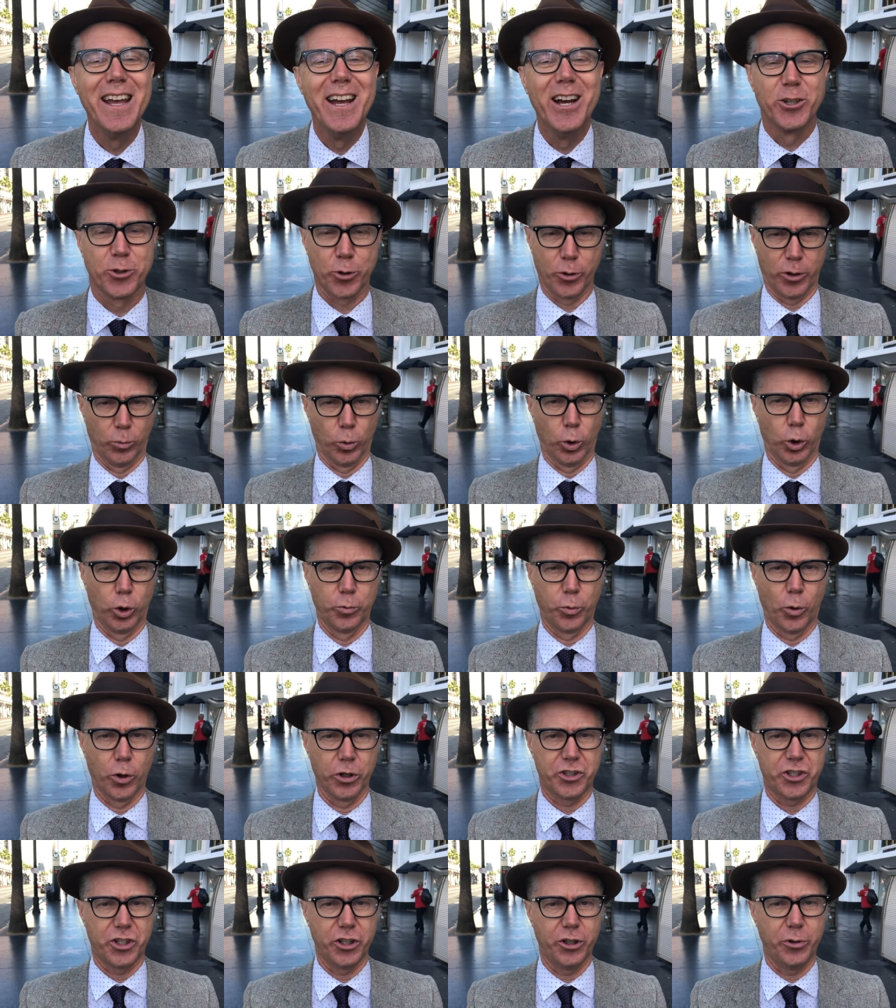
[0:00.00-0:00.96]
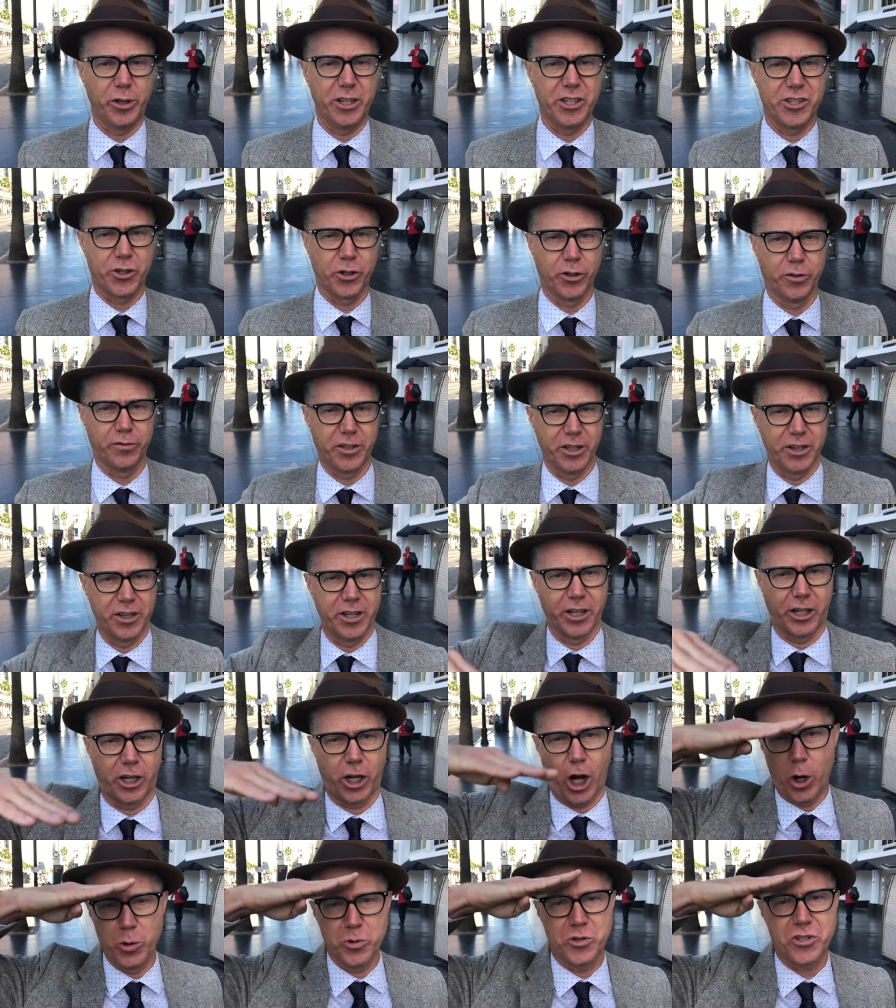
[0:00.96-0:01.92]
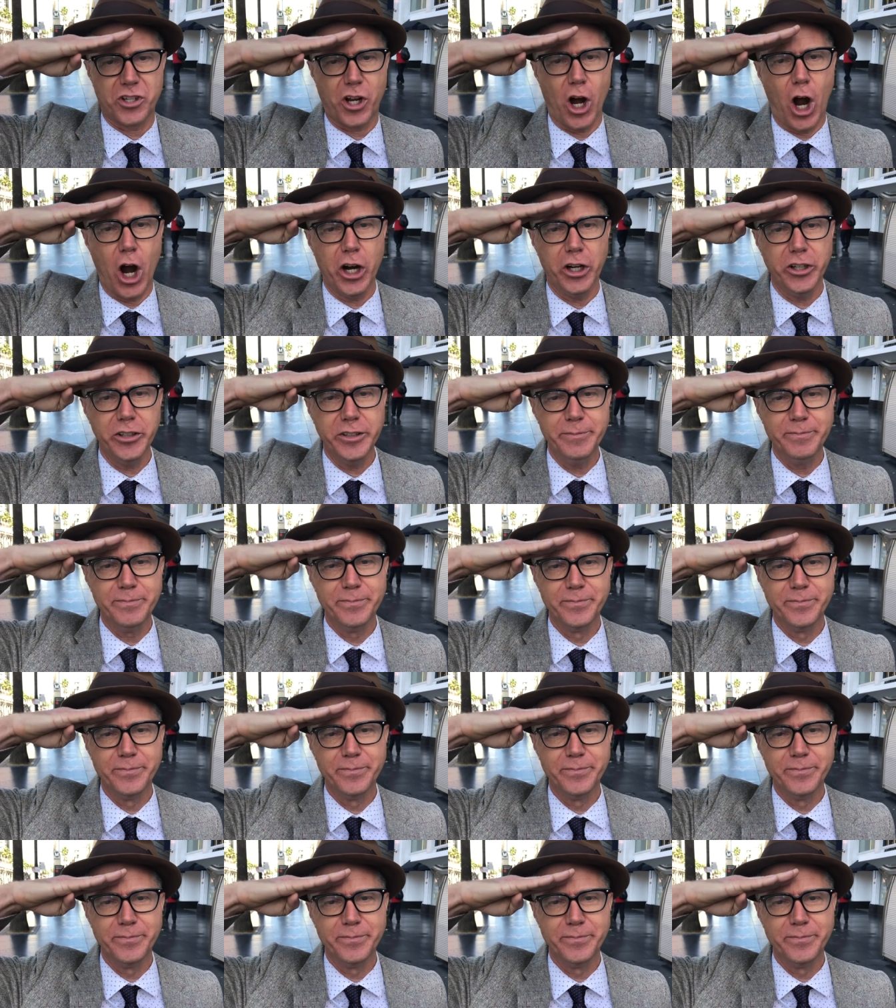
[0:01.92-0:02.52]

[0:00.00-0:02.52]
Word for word: During World War II, he served in the Coast Guard,